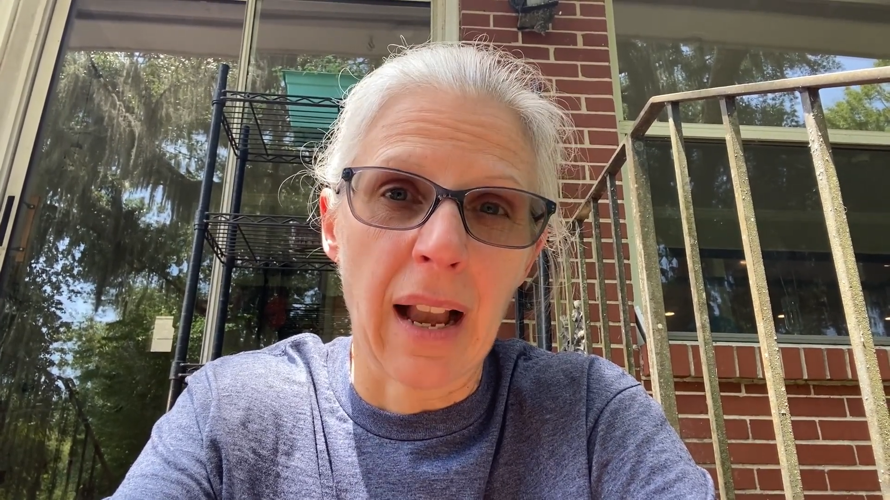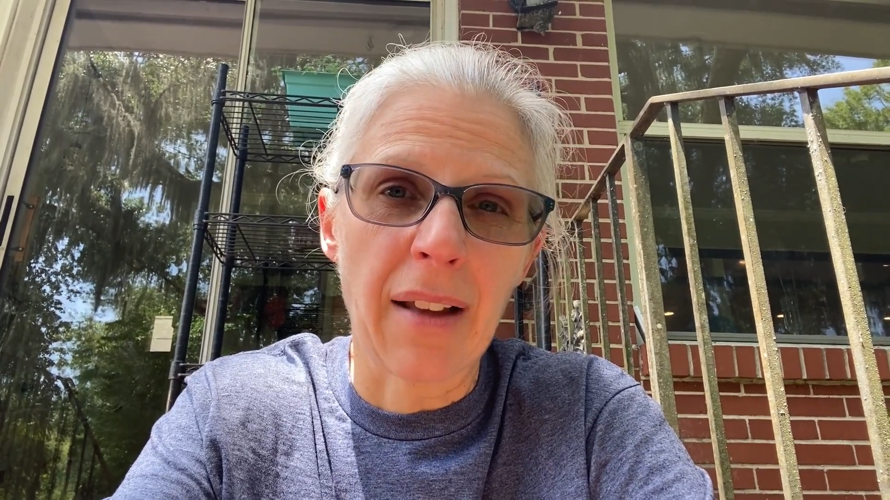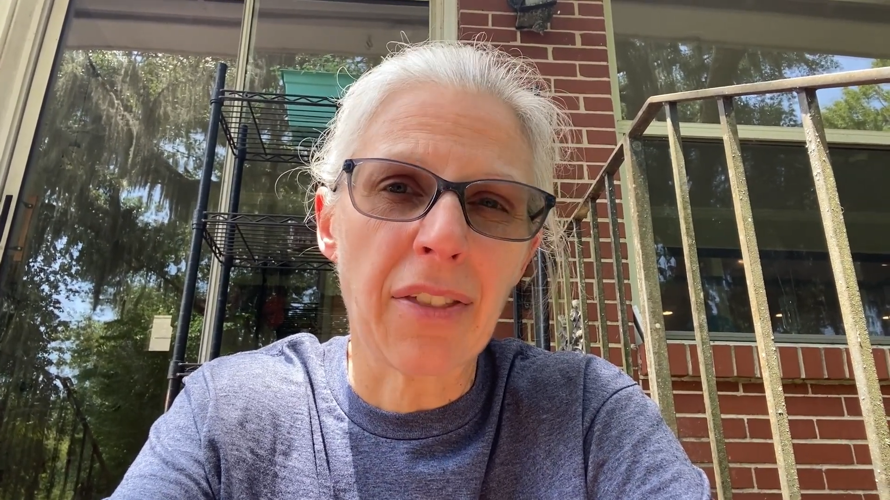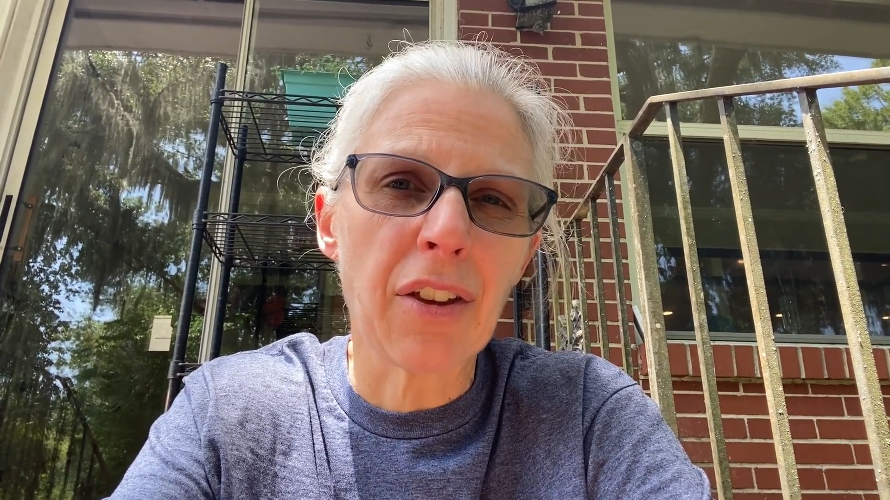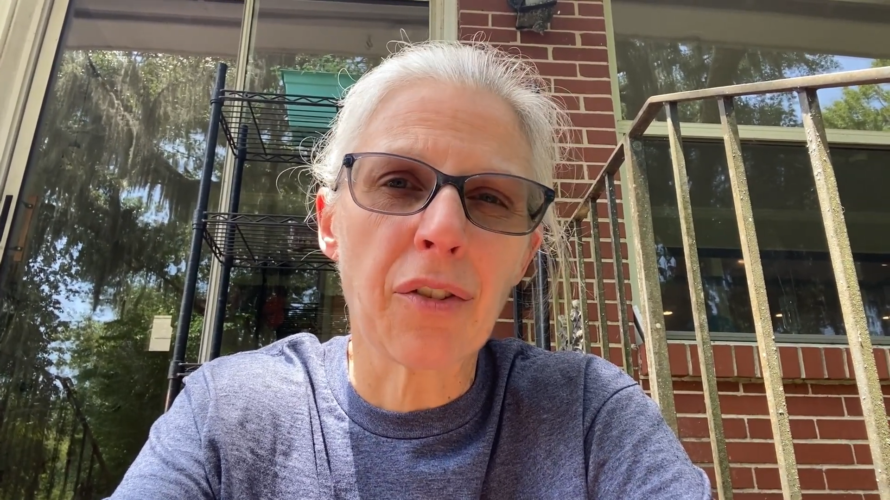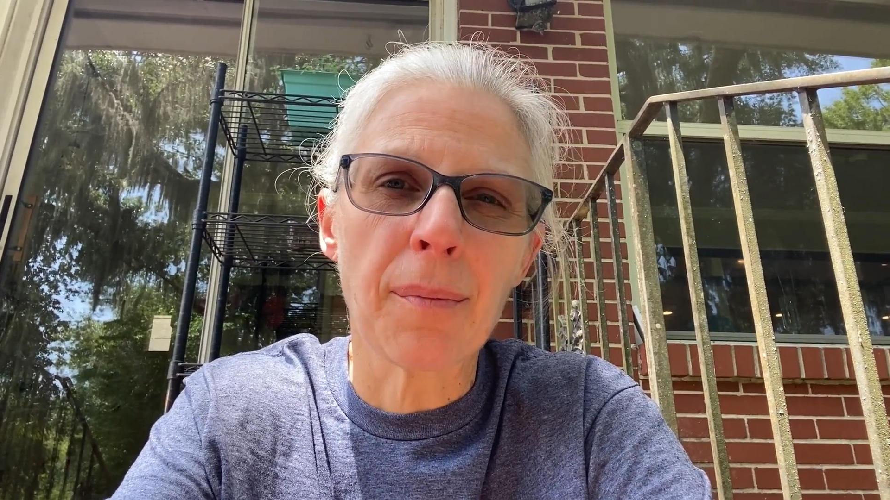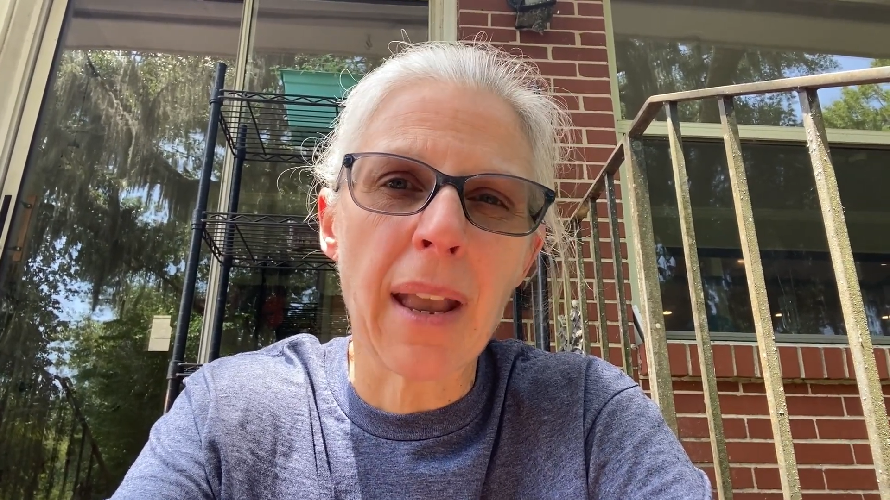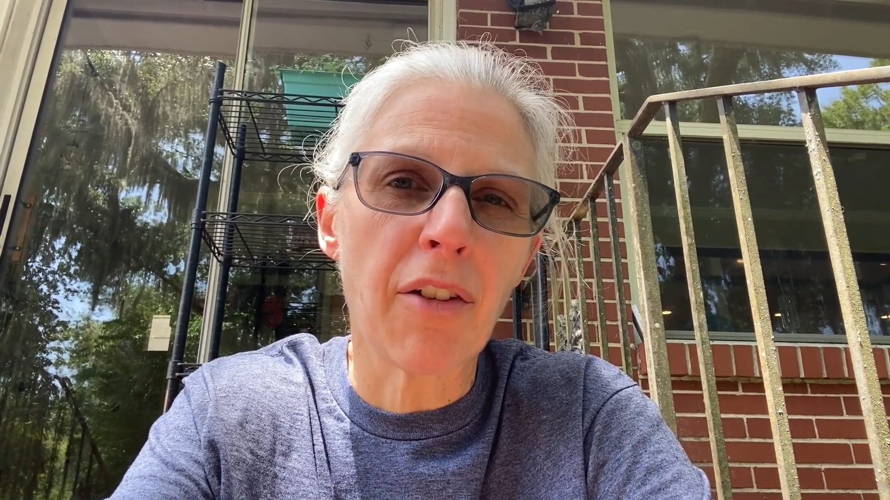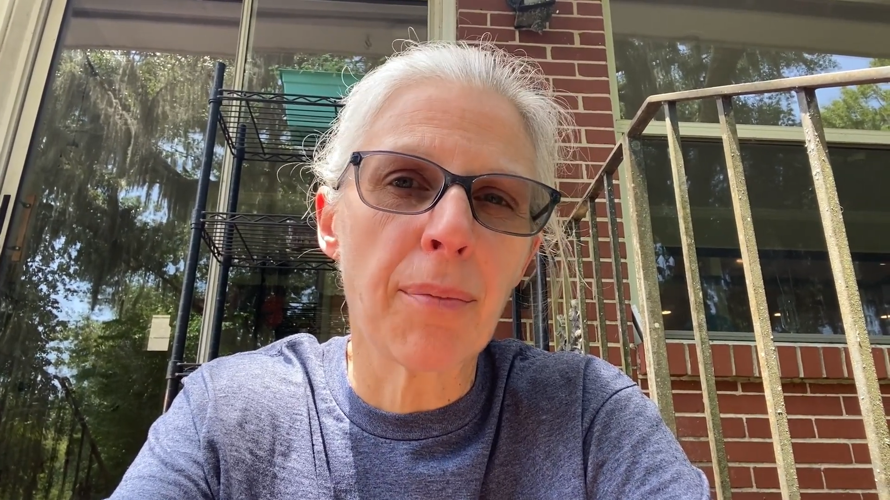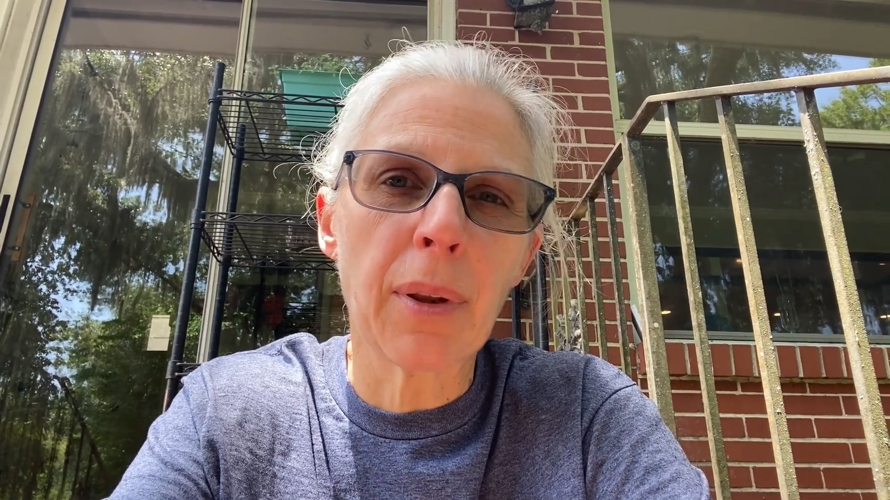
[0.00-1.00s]
I think there
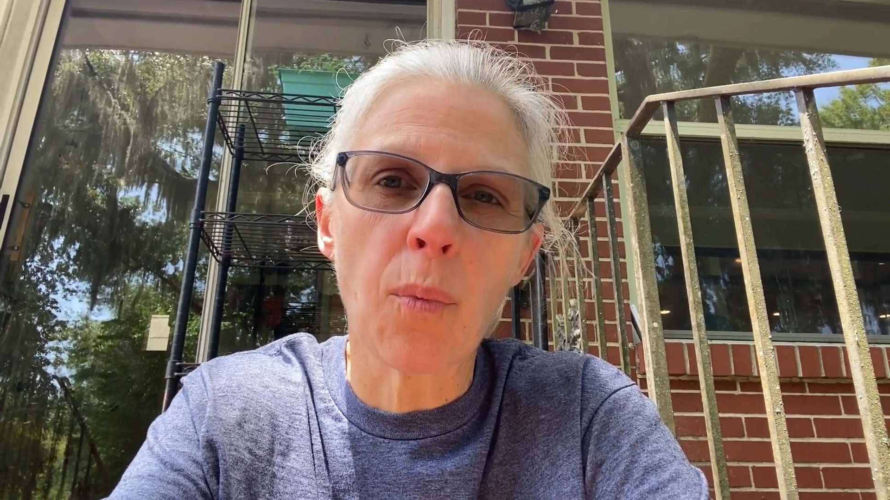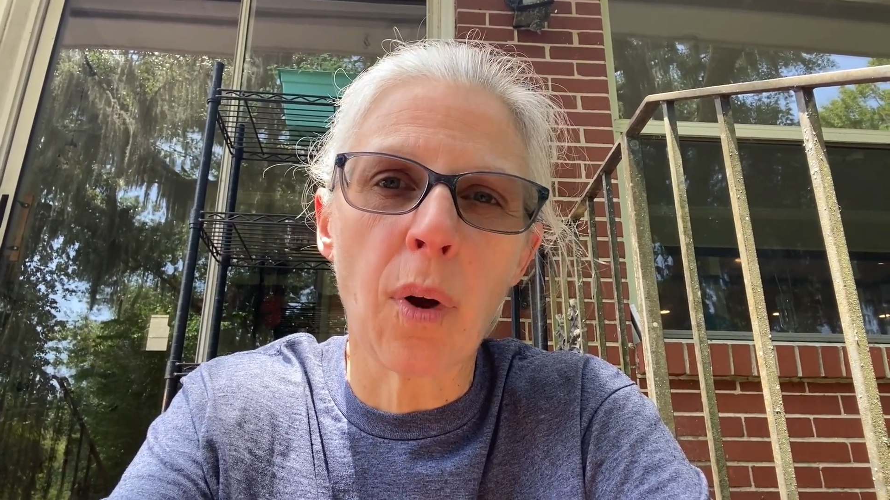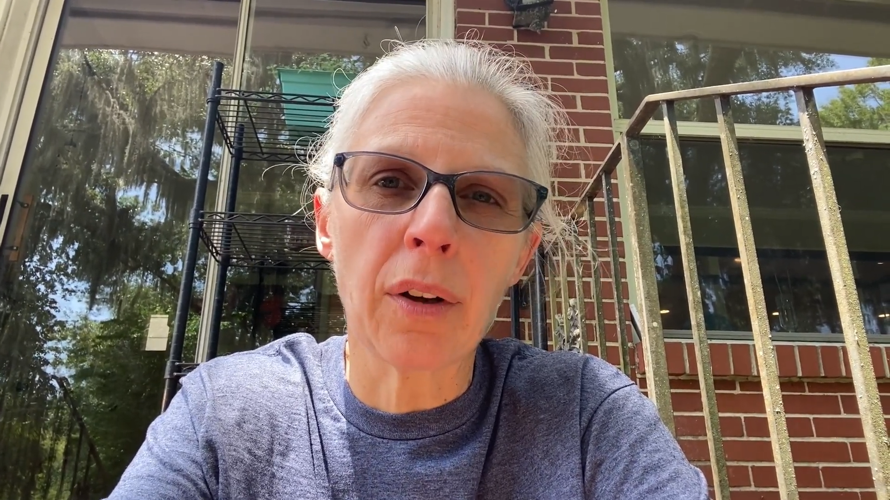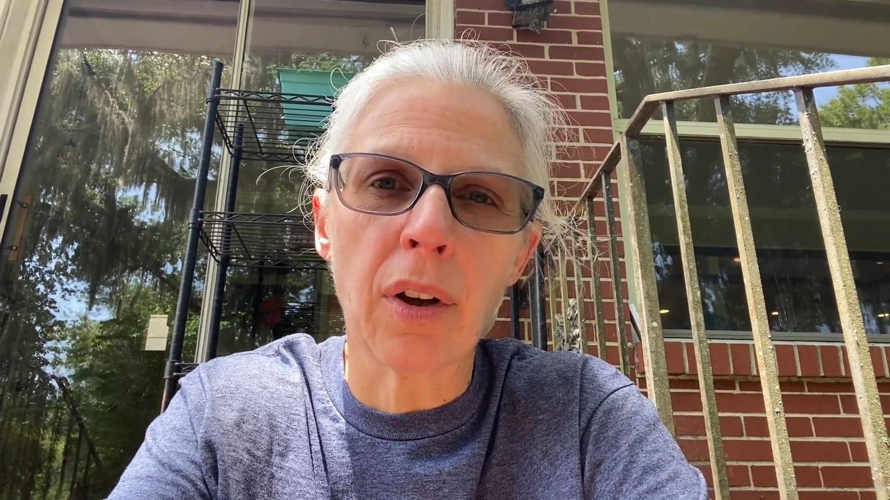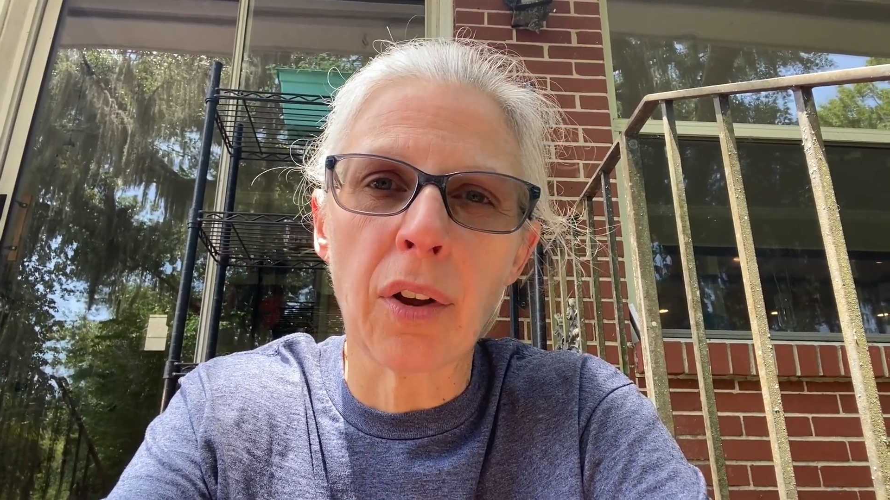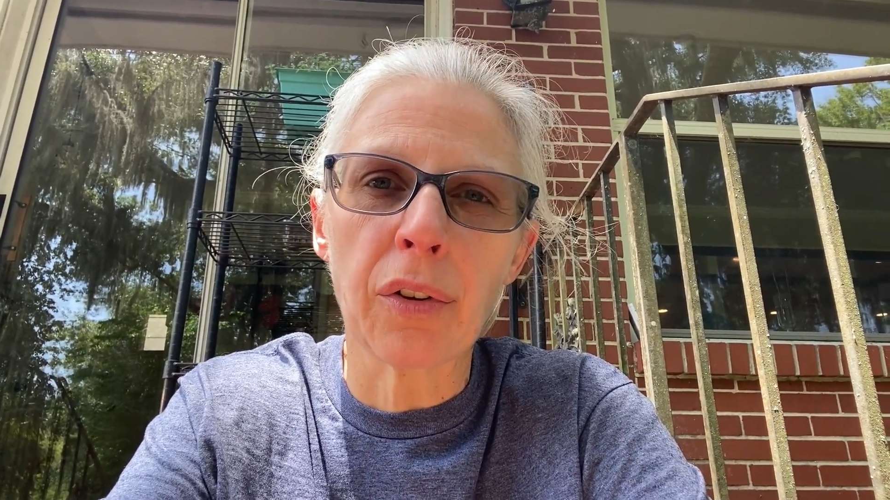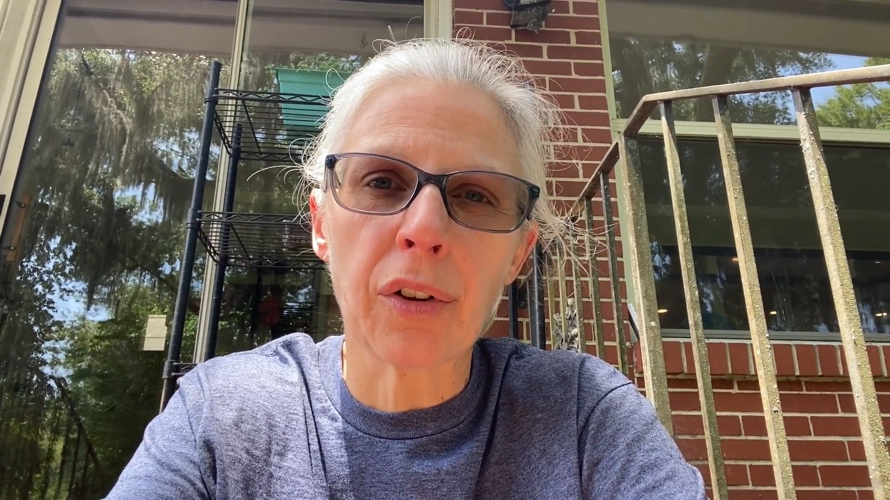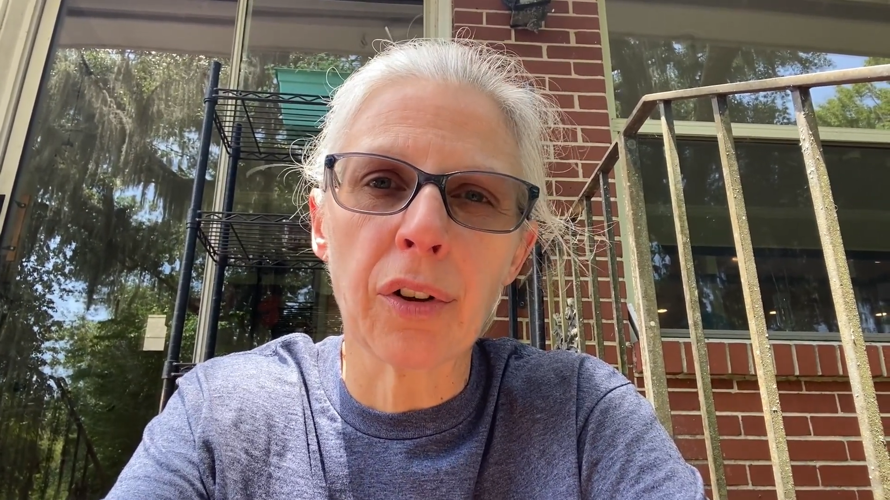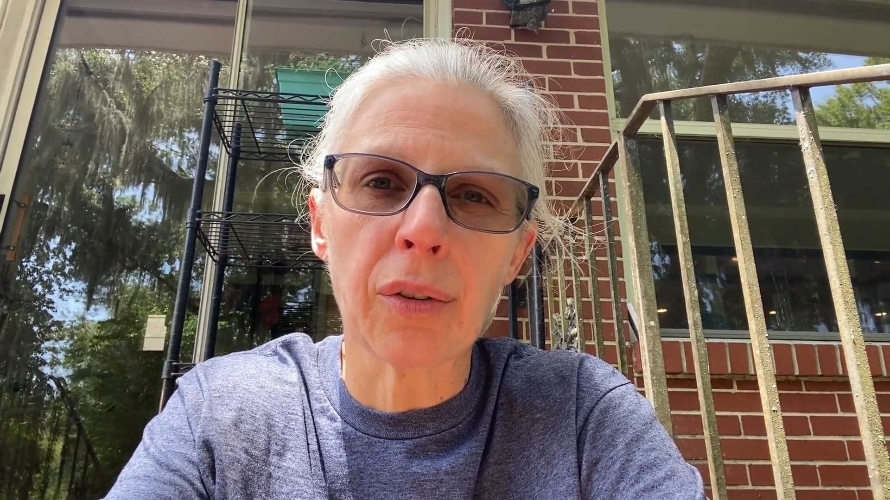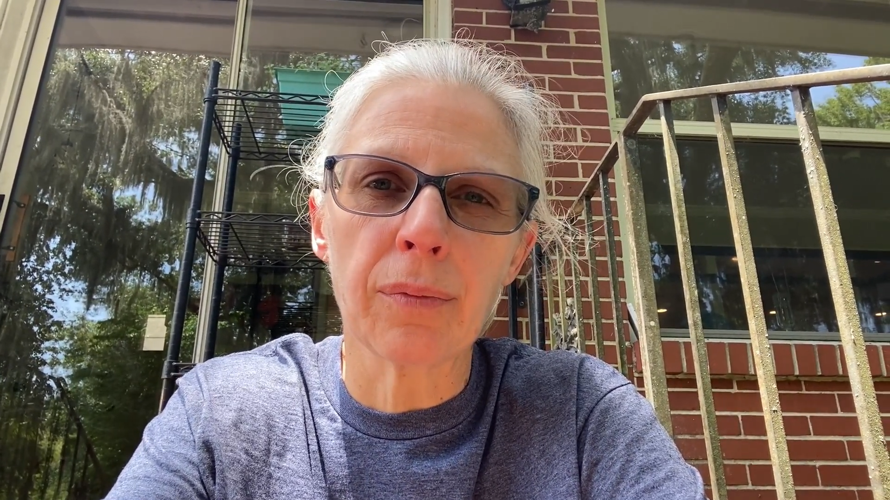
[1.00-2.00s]
may have been one
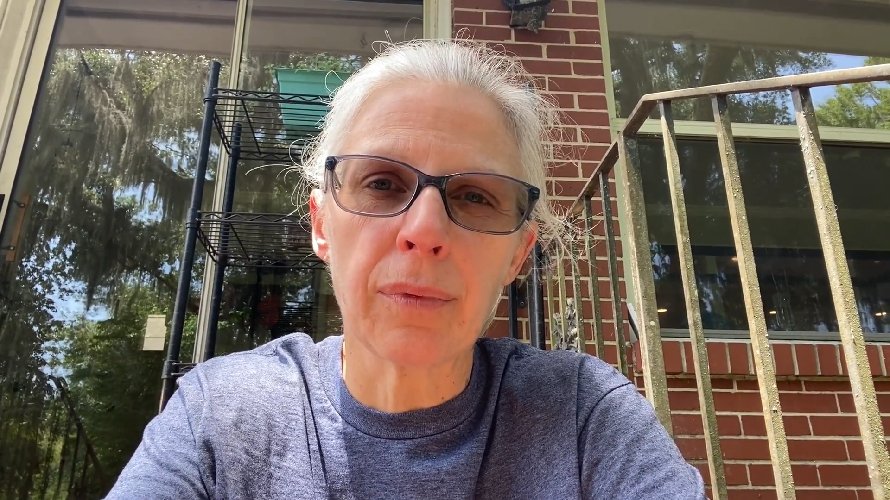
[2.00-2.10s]
other,